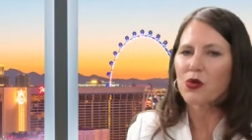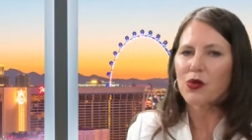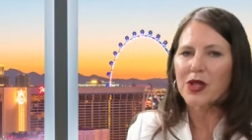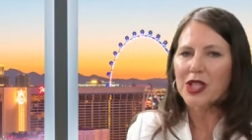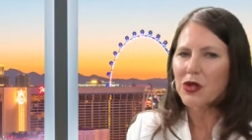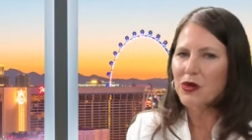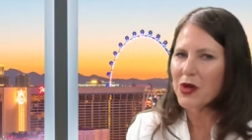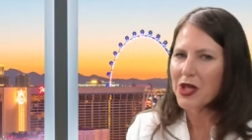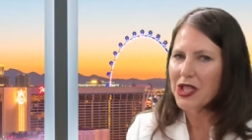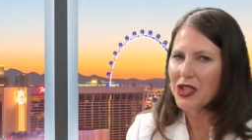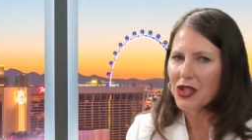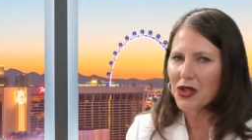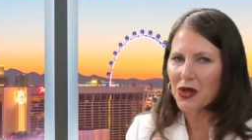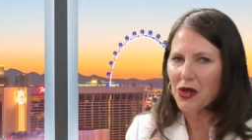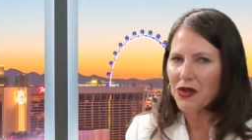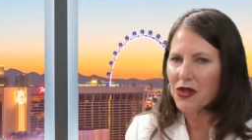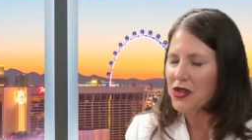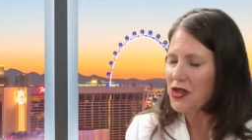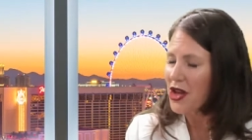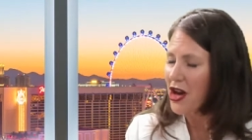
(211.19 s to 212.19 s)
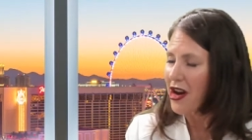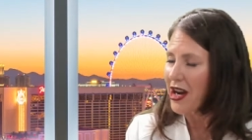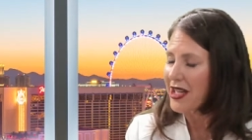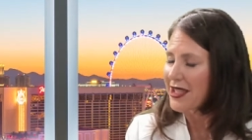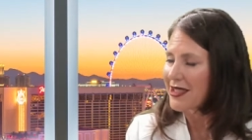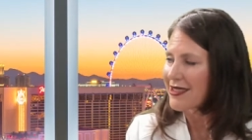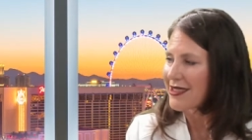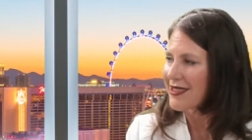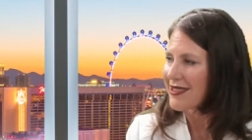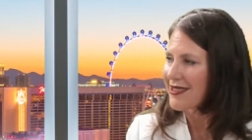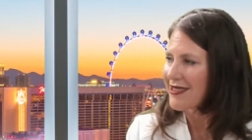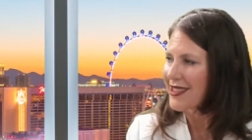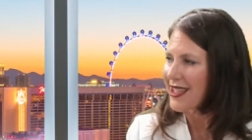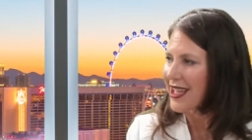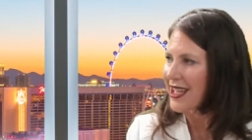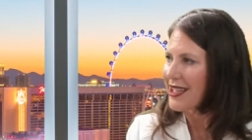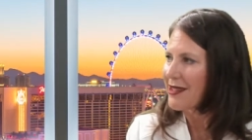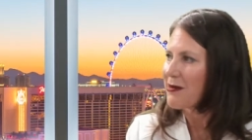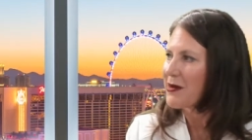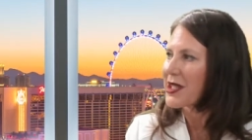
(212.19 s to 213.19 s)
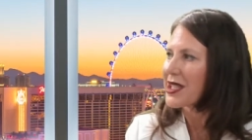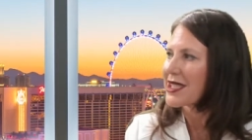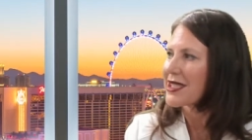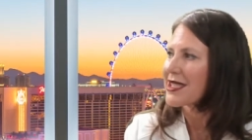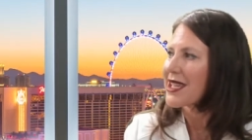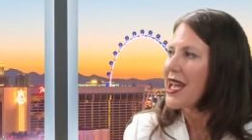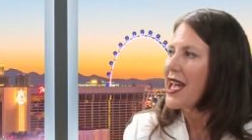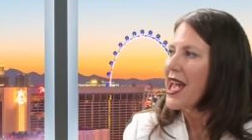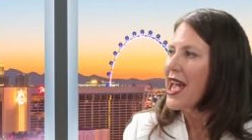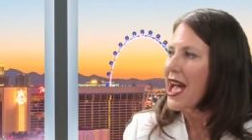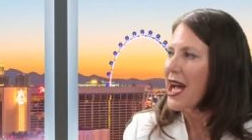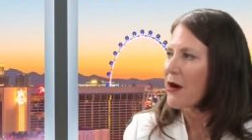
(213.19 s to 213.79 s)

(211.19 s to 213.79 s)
retrain your thoughts, okay? Because okay.